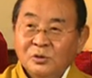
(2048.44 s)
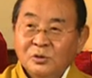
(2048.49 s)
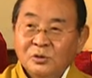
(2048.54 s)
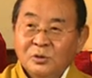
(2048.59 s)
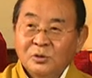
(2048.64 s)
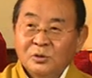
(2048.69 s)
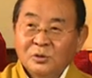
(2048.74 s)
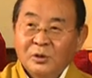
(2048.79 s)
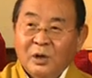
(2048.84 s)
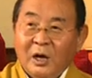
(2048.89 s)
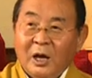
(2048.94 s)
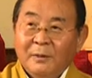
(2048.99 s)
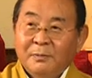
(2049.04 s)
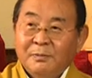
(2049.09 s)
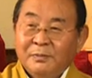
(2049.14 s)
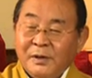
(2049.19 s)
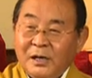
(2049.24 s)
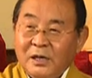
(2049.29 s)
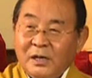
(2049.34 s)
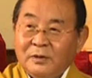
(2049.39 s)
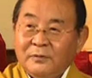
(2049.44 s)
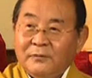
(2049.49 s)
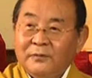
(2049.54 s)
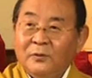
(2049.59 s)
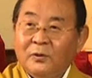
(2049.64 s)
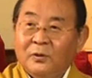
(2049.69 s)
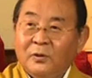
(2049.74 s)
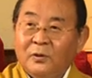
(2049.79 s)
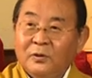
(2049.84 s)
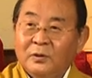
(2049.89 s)
who are prayed
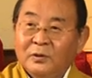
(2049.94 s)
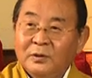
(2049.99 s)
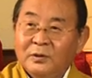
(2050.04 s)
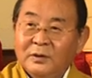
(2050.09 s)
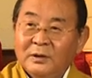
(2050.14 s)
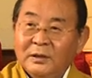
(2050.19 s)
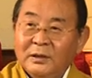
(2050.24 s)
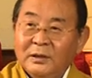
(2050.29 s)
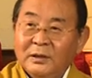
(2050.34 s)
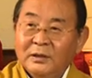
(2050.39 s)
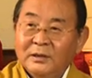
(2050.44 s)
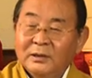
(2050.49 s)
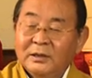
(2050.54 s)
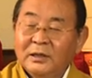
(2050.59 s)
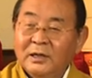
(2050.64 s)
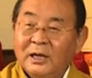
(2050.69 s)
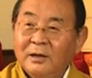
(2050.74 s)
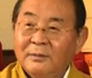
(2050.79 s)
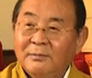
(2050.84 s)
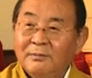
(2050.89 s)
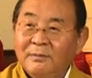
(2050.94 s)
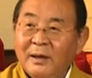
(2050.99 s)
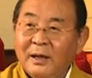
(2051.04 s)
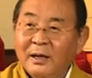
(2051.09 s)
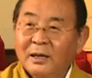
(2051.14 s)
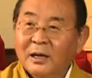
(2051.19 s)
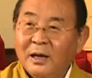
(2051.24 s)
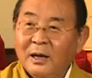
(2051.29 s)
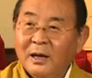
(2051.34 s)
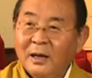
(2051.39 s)
for they
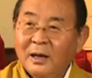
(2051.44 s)
make,